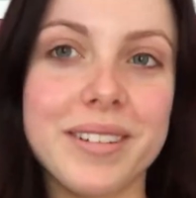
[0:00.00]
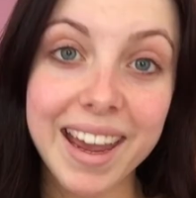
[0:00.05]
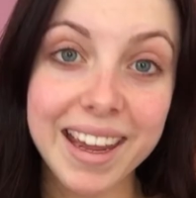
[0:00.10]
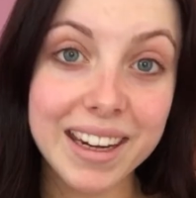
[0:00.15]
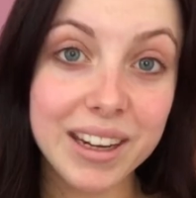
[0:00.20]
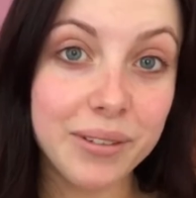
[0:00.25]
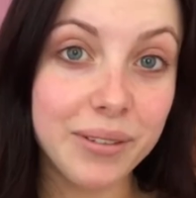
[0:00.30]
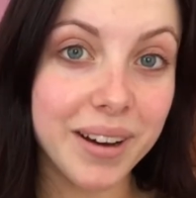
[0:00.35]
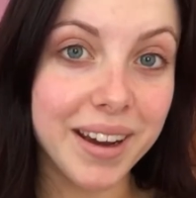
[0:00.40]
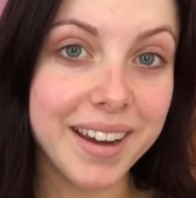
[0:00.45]

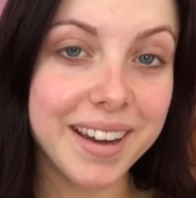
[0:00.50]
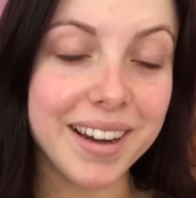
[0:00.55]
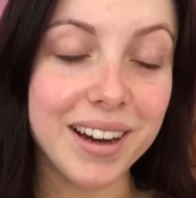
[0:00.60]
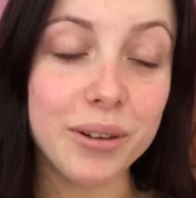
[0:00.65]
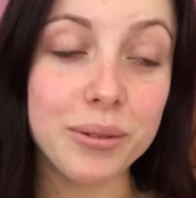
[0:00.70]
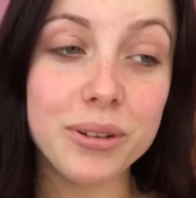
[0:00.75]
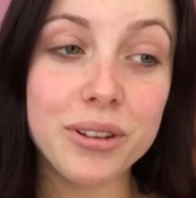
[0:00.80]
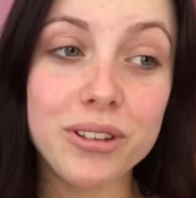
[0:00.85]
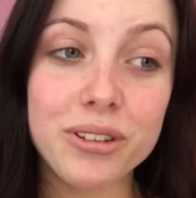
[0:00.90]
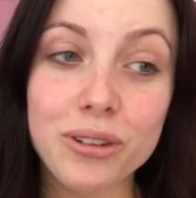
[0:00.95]
Anyway, I
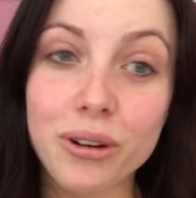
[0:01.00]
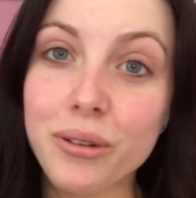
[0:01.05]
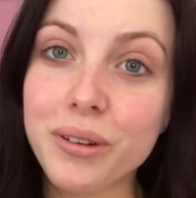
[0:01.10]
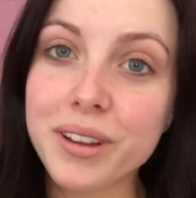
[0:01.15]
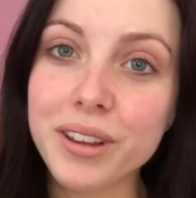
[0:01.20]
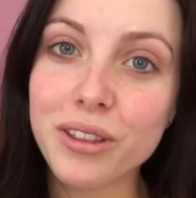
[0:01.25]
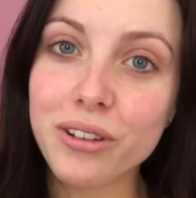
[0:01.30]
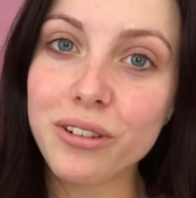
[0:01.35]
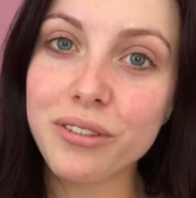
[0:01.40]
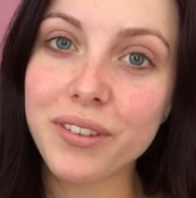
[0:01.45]
was
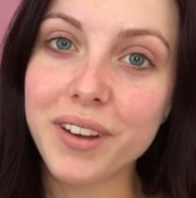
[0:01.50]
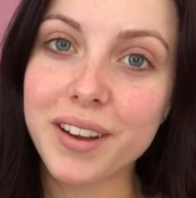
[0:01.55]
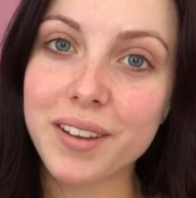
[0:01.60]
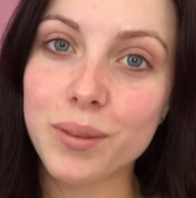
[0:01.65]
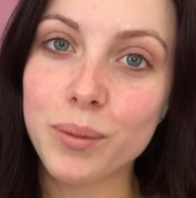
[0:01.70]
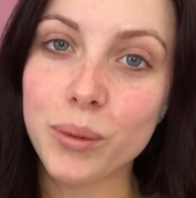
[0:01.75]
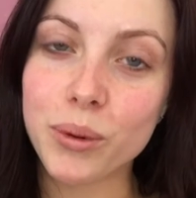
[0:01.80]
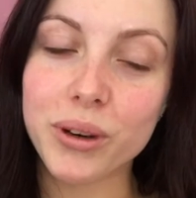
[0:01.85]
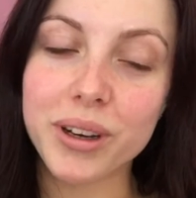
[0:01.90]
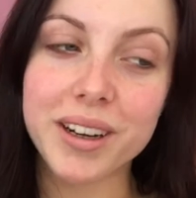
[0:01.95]
scrolling through
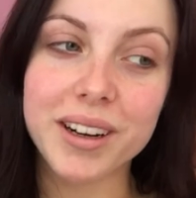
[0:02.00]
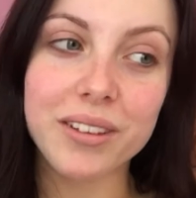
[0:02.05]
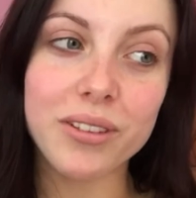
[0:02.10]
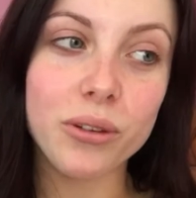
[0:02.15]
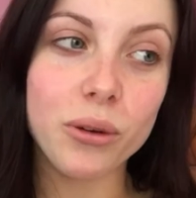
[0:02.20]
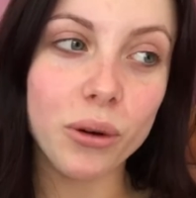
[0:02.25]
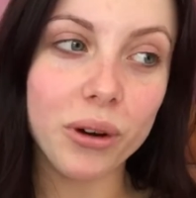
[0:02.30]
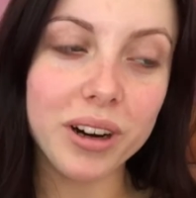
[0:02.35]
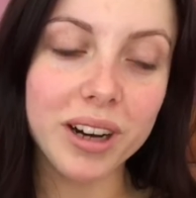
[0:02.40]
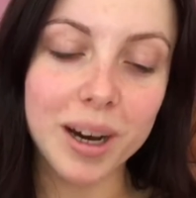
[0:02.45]
Facebook and I
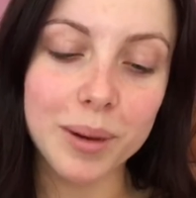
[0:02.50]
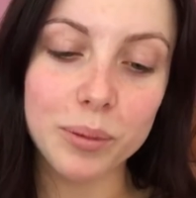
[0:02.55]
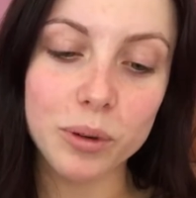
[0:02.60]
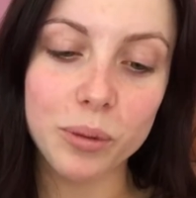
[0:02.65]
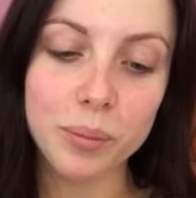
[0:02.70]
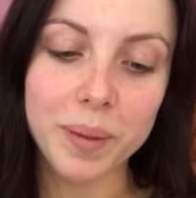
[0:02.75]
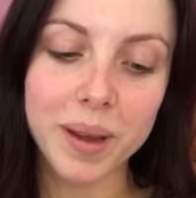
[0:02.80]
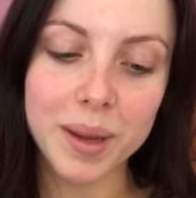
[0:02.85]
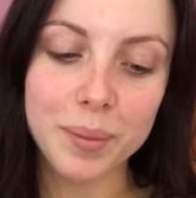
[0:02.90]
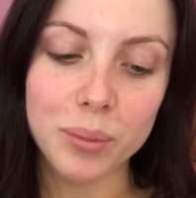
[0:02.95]
saw a couple
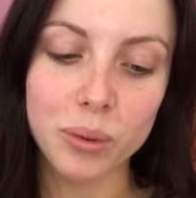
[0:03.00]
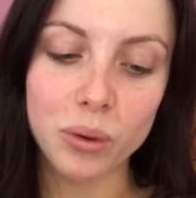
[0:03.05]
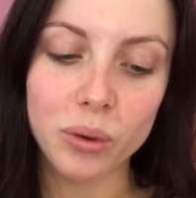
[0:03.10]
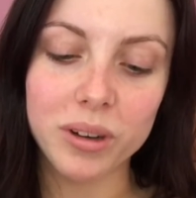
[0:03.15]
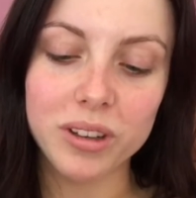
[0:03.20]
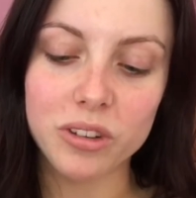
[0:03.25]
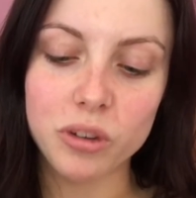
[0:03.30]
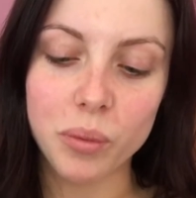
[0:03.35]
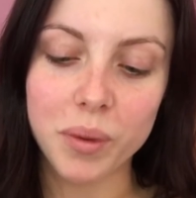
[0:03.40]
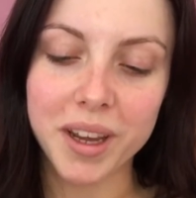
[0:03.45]
of
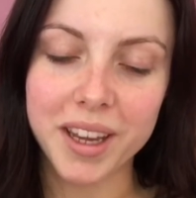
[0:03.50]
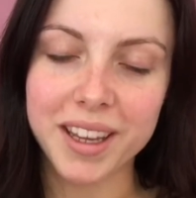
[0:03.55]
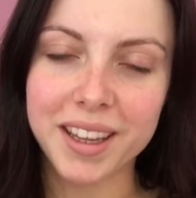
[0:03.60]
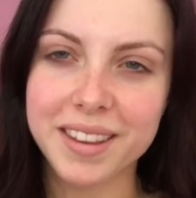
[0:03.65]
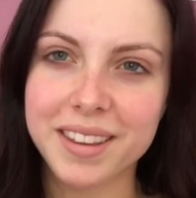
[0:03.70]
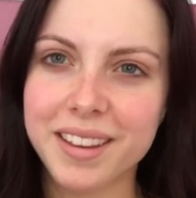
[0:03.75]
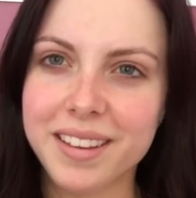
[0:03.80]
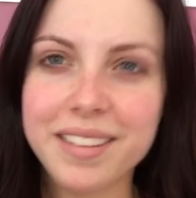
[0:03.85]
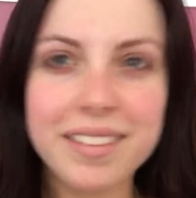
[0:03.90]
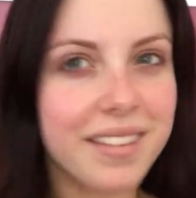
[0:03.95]
people doing
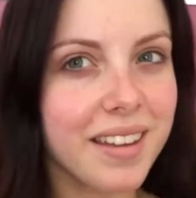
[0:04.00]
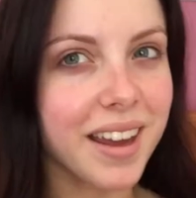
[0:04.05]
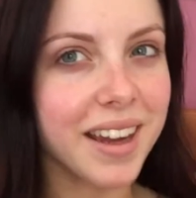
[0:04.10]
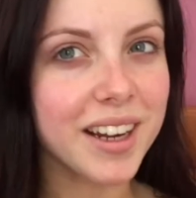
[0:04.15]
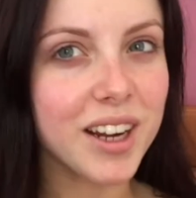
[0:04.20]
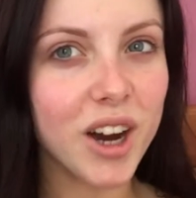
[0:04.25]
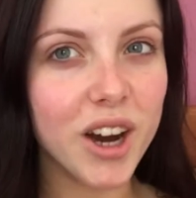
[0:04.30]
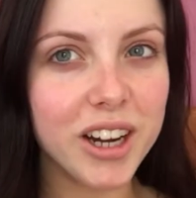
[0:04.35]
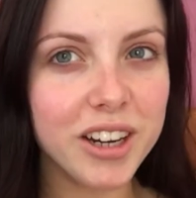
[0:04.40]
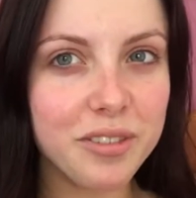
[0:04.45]
this
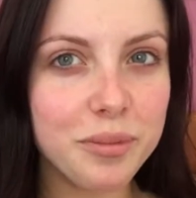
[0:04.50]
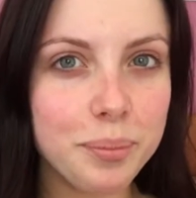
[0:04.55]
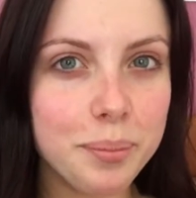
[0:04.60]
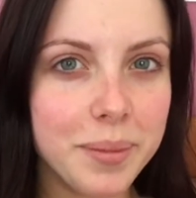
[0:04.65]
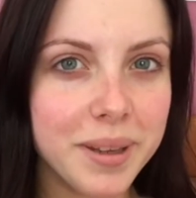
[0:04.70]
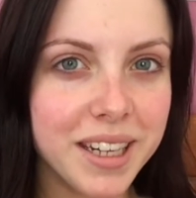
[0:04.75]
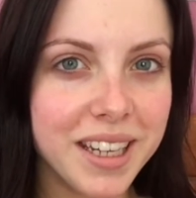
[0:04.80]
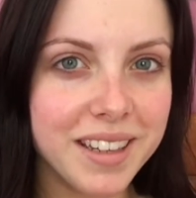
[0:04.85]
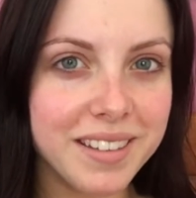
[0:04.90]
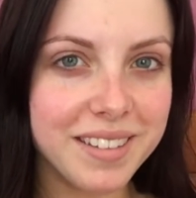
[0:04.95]
like kind of
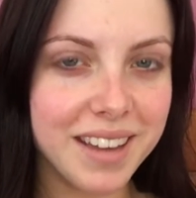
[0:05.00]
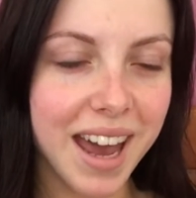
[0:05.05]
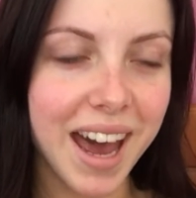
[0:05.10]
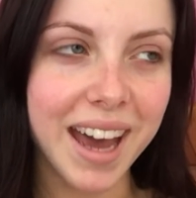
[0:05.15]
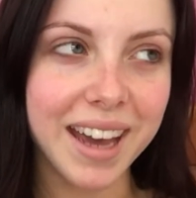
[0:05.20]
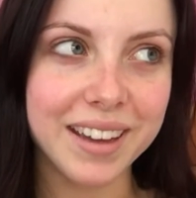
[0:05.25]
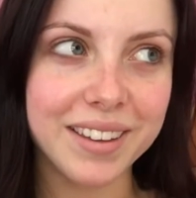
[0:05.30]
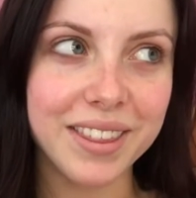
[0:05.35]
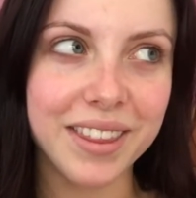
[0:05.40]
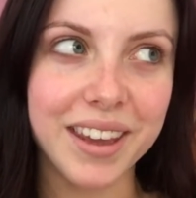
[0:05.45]
mini
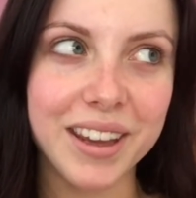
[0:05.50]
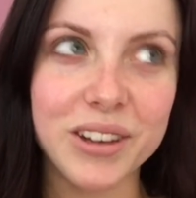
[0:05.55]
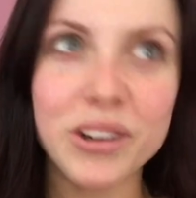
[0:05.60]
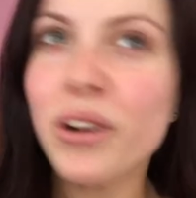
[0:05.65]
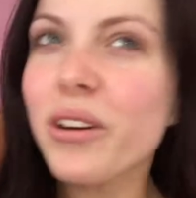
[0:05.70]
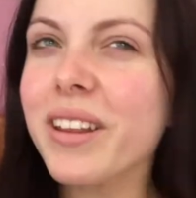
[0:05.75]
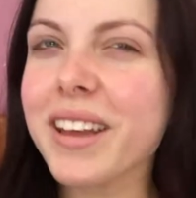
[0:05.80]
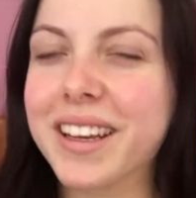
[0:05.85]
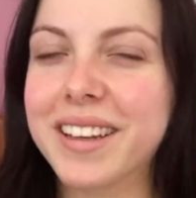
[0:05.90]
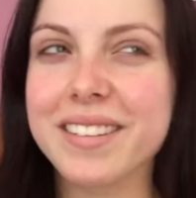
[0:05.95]
tag thing,
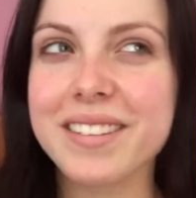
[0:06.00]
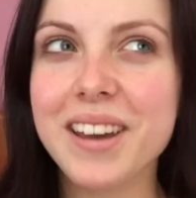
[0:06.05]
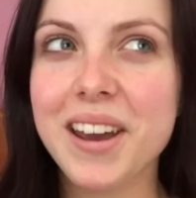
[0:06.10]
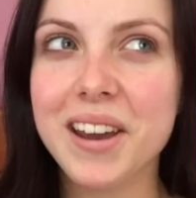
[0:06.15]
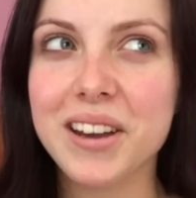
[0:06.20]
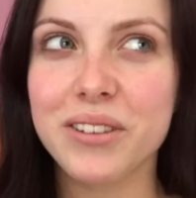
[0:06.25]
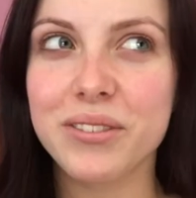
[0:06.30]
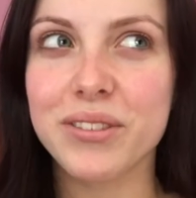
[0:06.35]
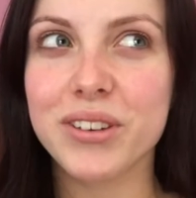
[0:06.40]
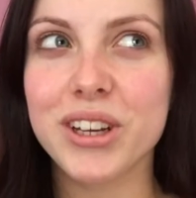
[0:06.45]
not like a
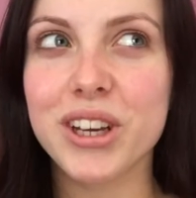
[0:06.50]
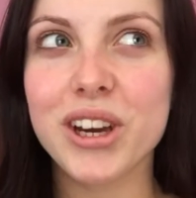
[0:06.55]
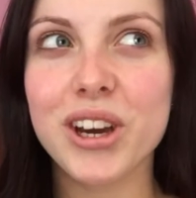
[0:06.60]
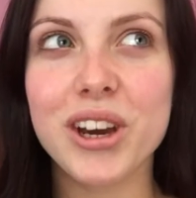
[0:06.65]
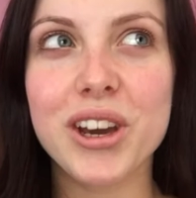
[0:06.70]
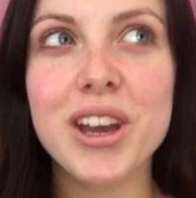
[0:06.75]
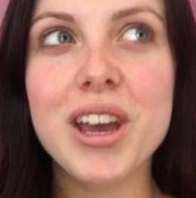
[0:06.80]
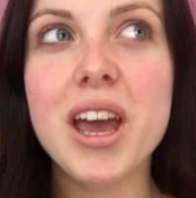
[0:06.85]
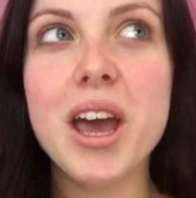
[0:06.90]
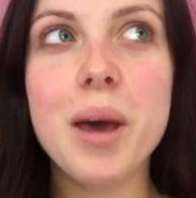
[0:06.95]
tag
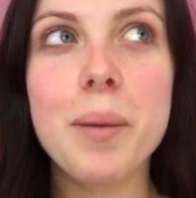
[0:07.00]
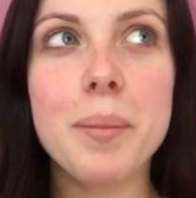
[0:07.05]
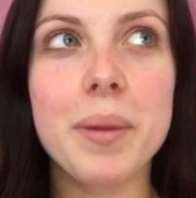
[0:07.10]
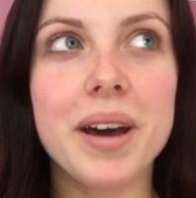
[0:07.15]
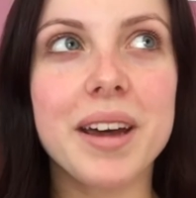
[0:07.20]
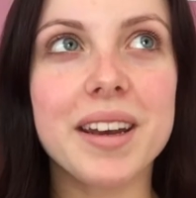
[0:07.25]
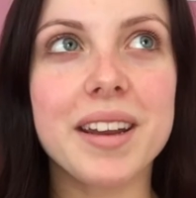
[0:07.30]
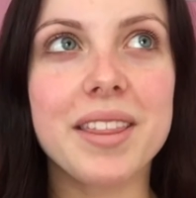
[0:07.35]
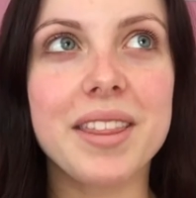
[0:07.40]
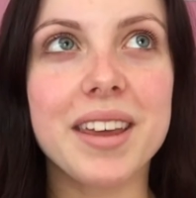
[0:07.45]
video,
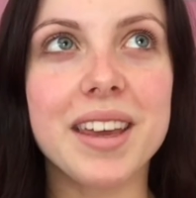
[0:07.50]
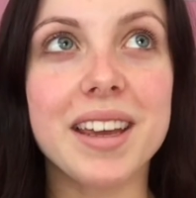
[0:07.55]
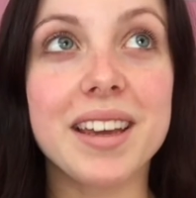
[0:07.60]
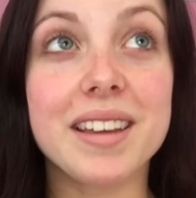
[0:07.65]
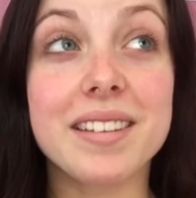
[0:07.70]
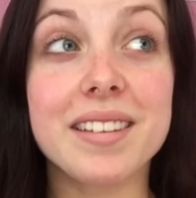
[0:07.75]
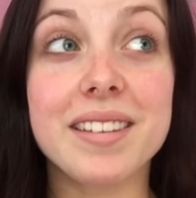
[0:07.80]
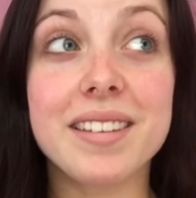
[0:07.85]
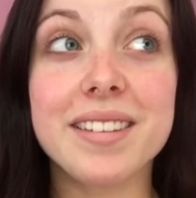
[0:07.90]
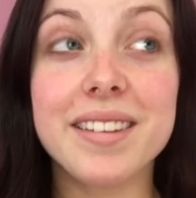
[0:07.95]
but a thing
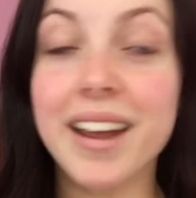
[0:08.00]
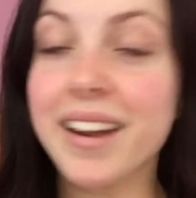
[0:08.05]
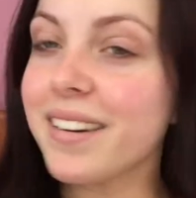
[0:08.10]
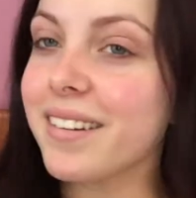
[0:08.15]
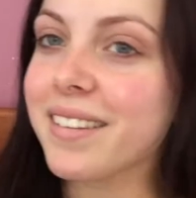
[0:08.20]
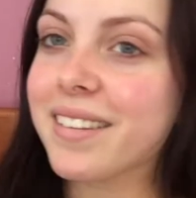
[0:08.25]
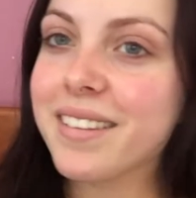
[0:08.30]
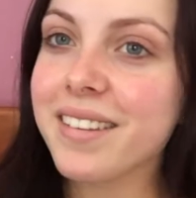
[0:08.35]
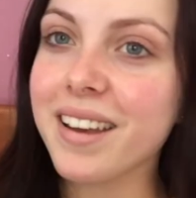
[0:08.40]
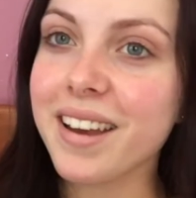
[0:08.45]
as a
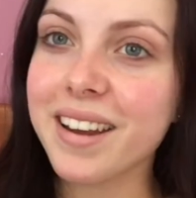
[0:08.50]
status.